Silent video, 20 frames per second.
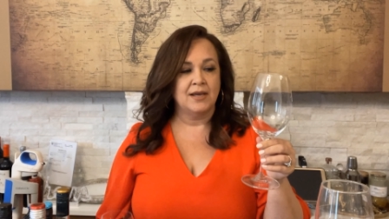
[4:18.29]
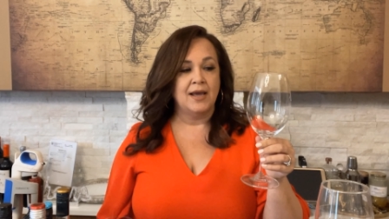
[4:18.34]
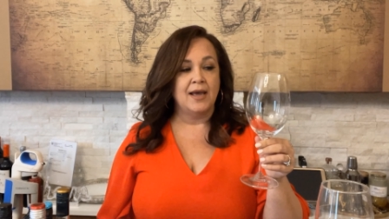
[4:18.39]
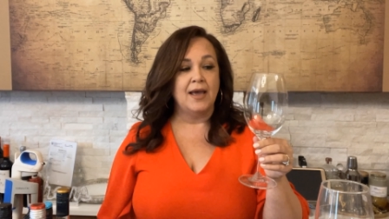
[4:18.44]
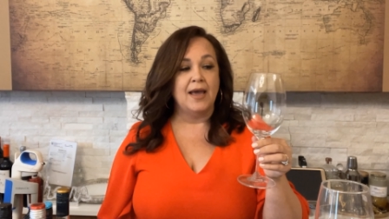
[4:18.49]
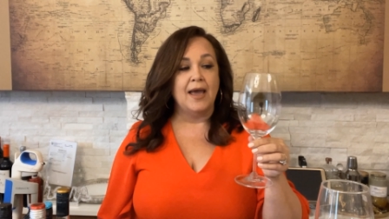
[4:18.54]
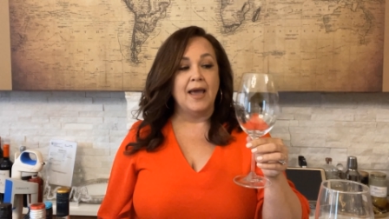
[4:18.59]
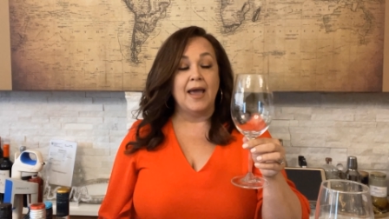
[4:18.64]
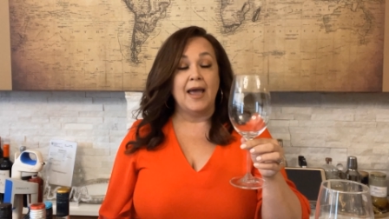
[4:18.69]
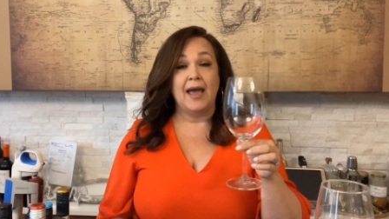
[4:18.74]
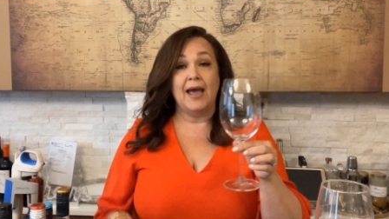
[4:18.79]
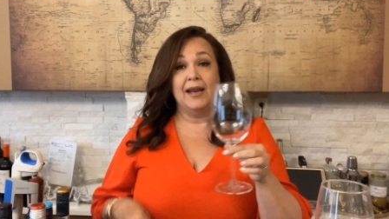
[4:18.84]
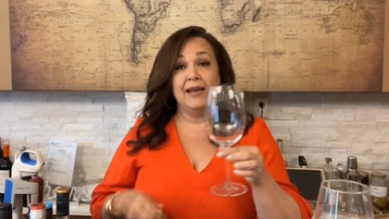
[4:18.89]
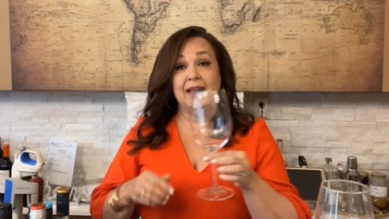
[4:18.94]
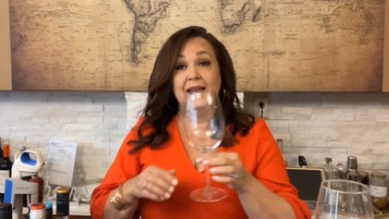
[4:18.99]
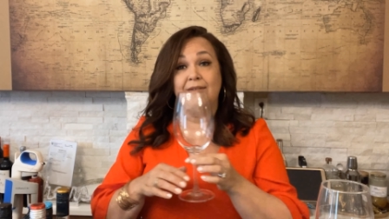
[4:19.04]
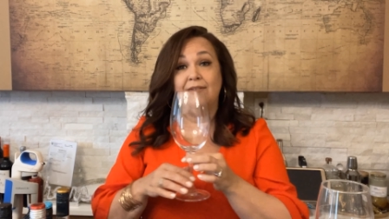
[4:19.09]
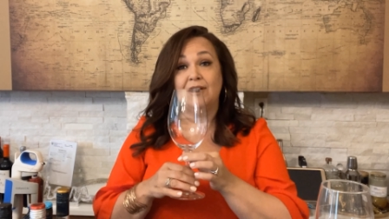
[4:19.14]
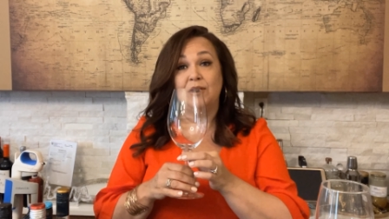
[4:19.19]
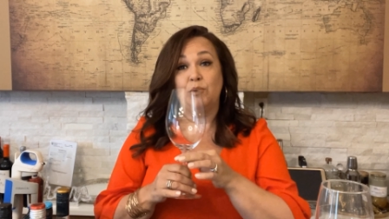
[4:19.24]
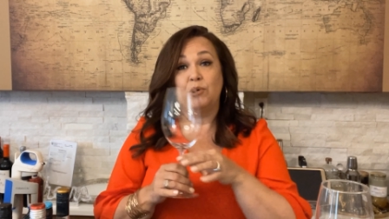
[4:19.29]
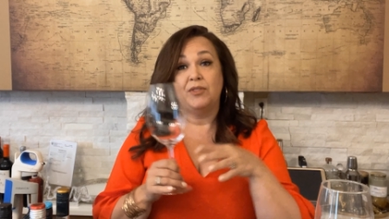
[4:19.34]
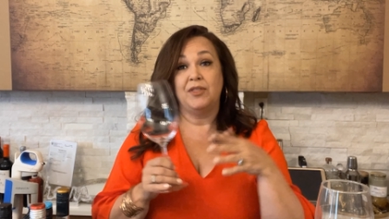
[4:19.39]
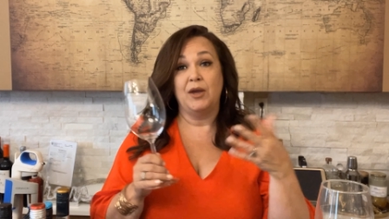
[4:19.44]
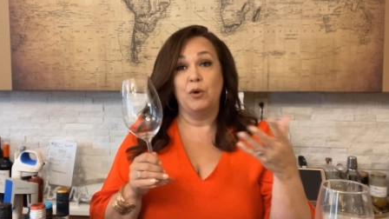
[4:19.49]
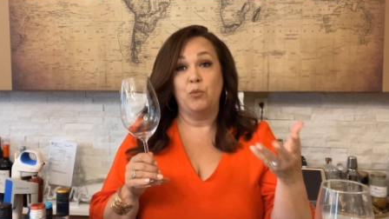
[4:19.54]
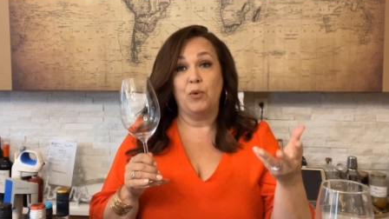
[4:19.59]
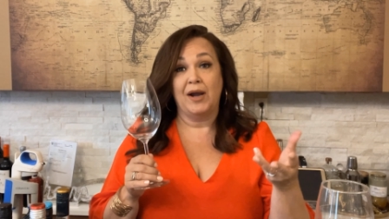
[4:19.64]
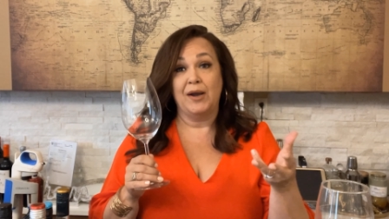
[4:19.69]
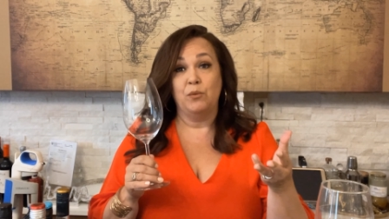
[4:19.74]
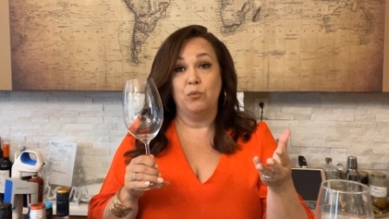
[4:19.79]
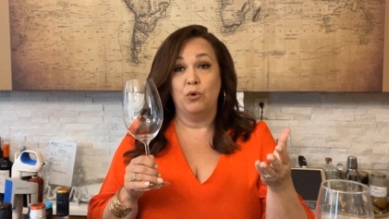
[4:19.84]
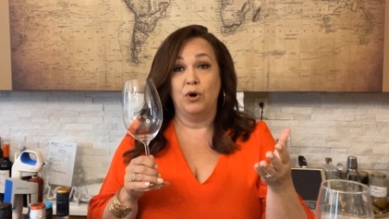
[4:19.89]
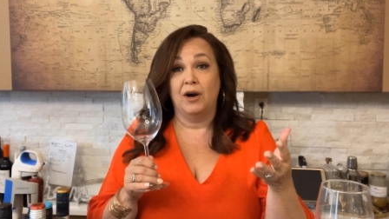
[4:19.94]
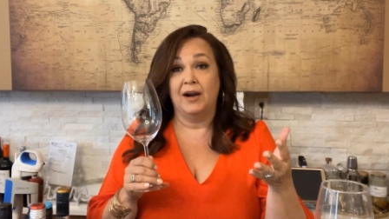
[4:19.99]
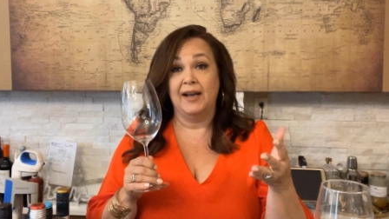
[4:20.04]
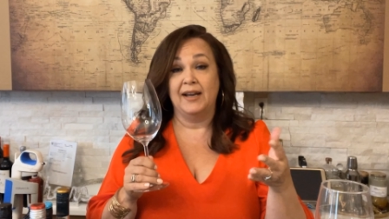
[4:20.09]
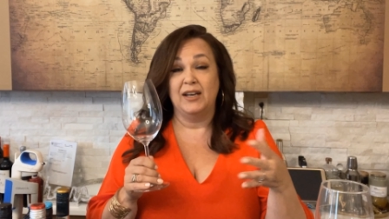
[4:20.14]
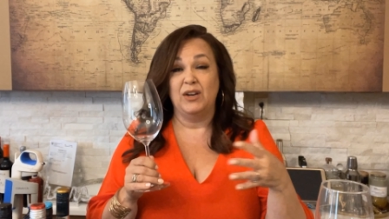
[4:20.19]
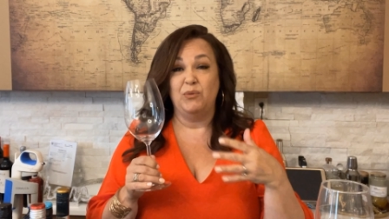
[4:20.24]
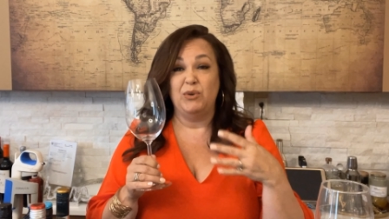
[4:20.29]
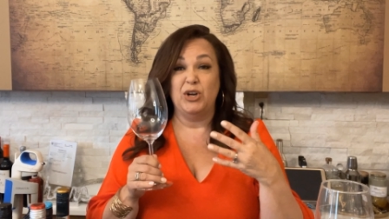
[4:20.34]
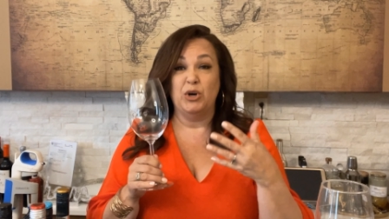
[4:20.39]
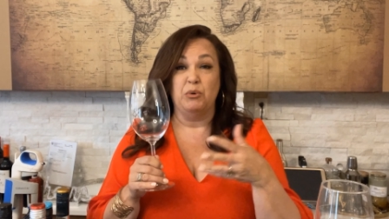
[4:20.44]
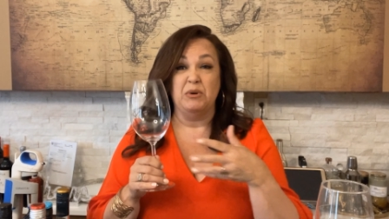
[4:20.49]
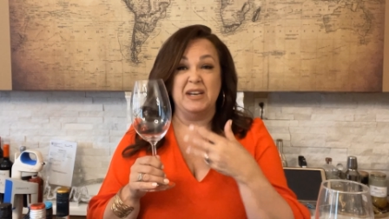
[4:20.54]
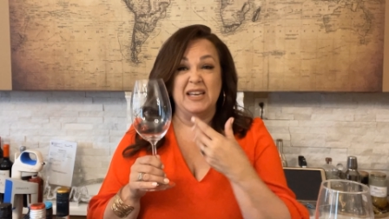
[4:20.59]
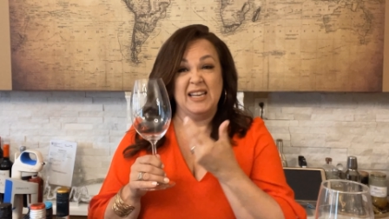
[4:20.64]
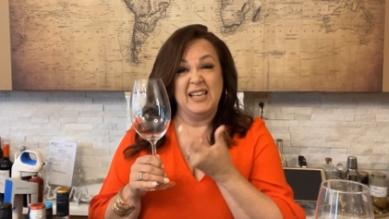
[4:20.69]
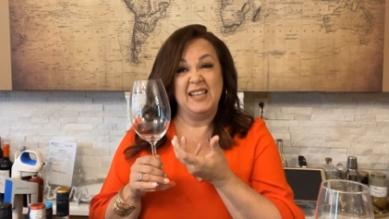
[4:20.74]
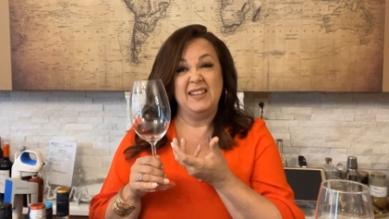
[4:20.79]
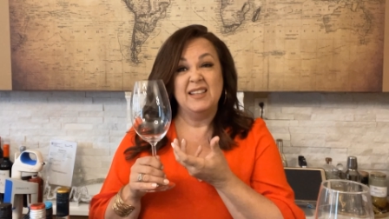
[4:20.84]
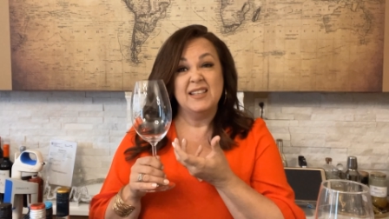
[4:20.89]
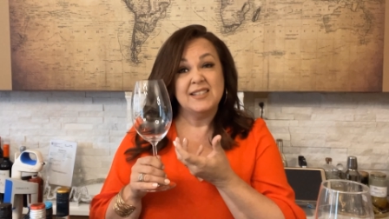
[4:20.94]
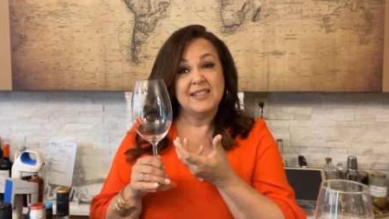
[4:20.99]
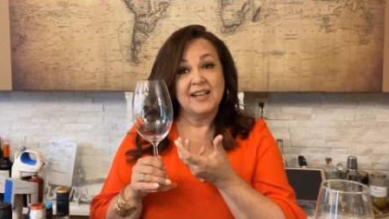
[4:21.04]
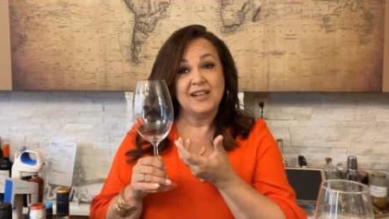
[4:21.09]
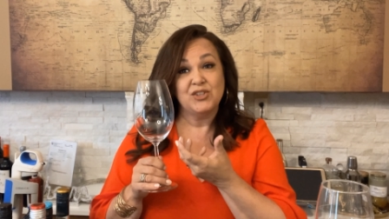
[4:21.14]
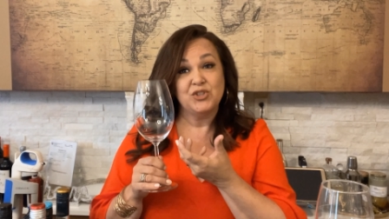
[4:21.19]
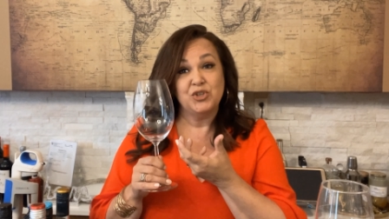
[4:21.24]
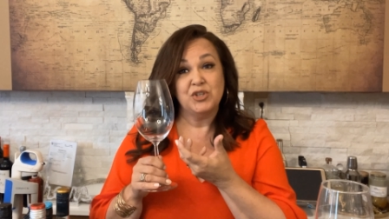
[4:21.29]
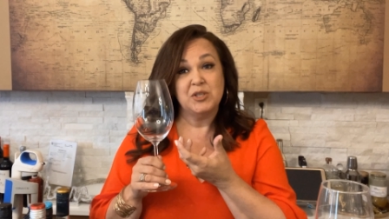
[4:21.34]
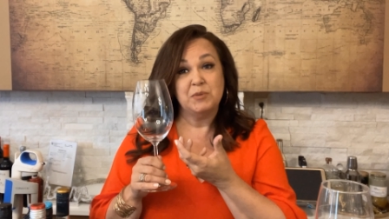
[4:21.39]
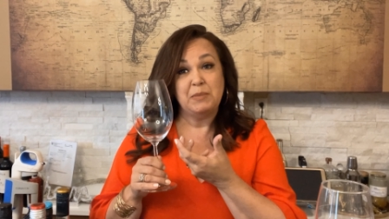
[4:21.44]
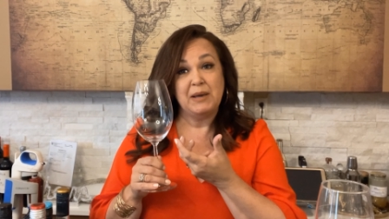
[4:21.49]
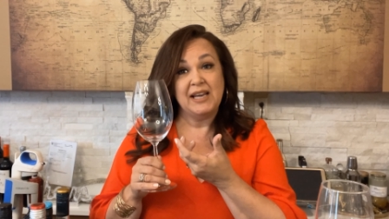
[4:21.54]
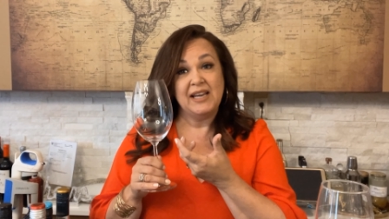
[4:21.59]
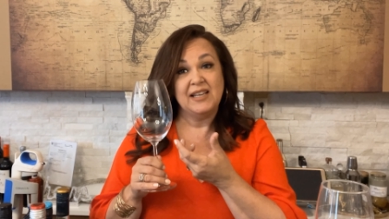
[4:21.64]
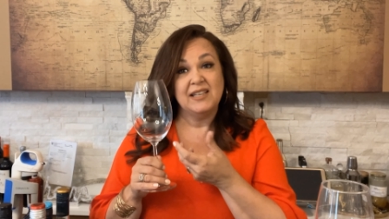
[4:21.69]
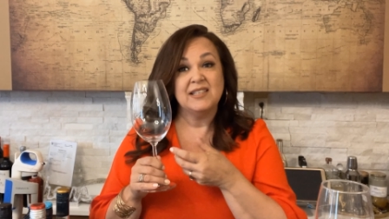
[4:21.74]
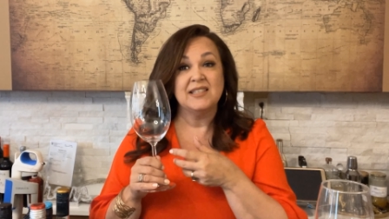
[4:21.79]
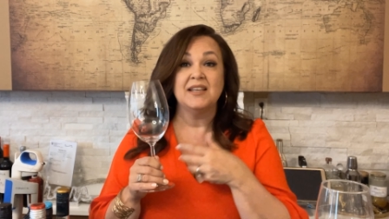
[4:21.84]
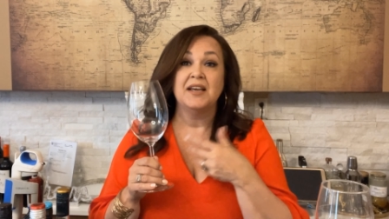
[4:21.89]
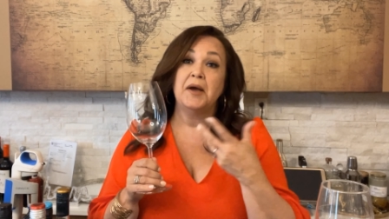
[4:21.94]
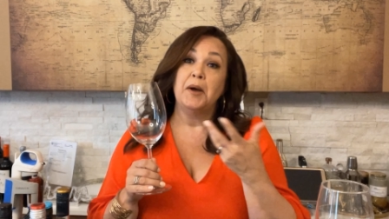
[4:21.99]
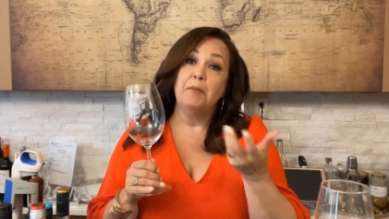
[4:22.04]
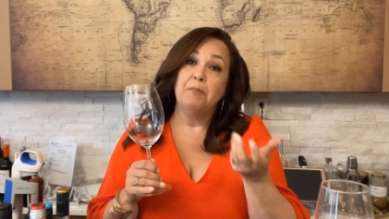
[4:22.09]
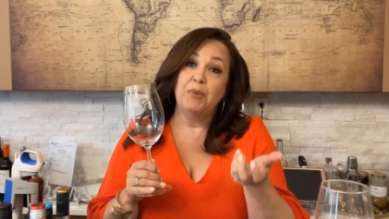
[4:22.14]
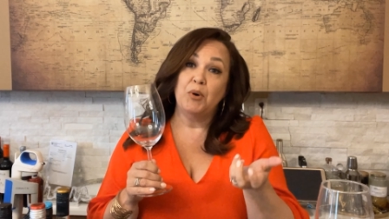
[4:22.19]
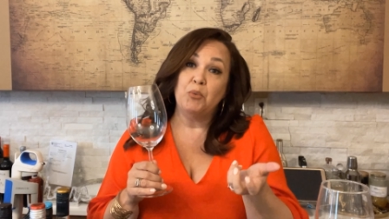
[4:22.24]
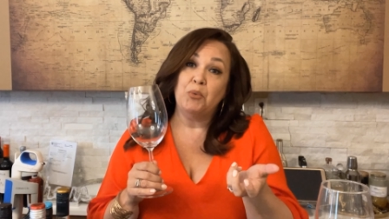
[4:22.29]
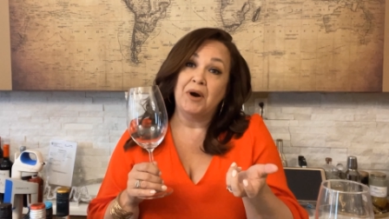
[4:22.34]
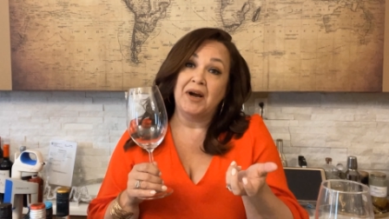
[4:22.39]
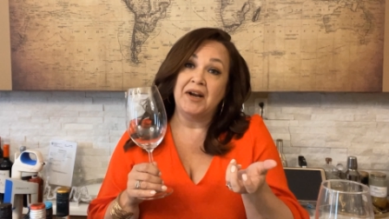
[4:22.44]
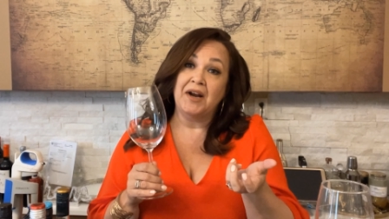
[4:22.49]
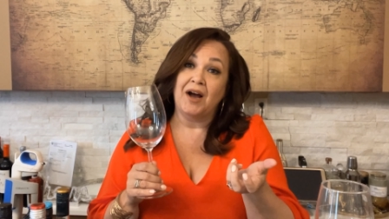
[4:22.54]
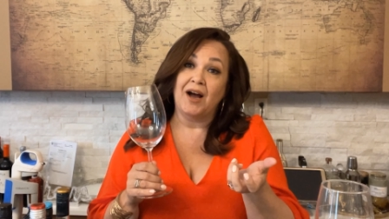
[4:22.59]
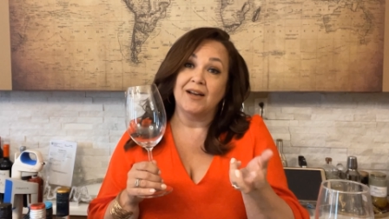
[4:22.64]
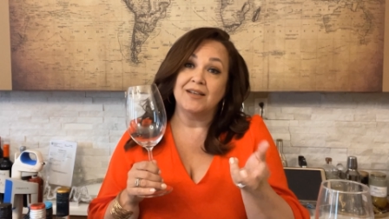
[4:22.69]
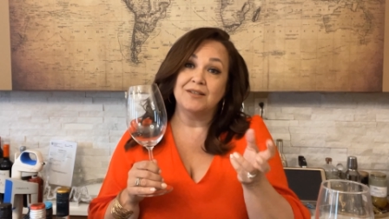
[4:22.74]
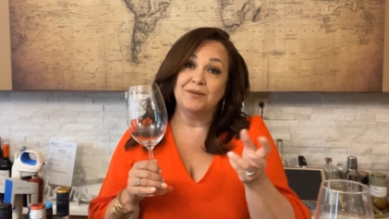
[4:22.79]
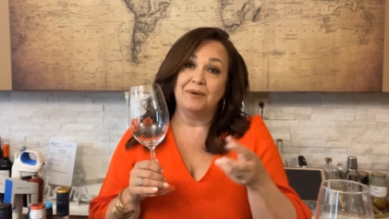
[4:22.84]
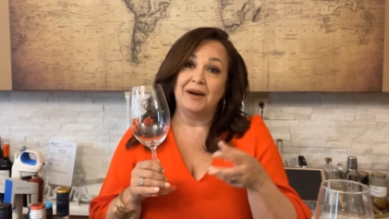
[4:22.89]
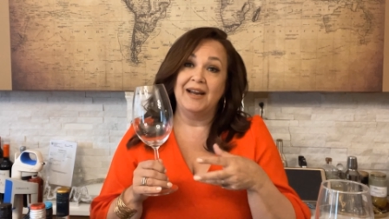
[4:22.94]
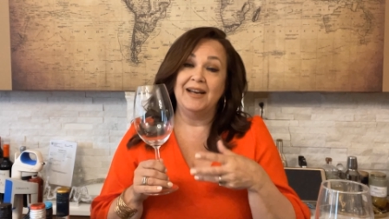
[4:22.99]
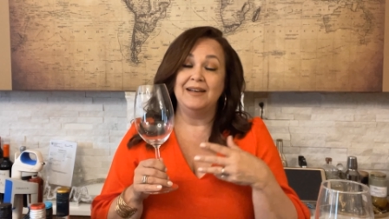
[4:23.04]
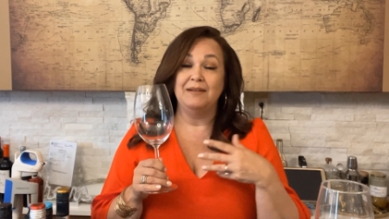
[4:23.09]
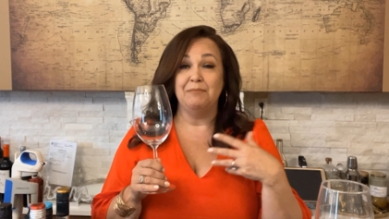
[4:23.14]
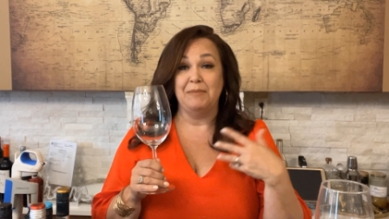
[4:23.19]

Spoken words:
And even with a white wine, we don't need this extra space, but why not, right?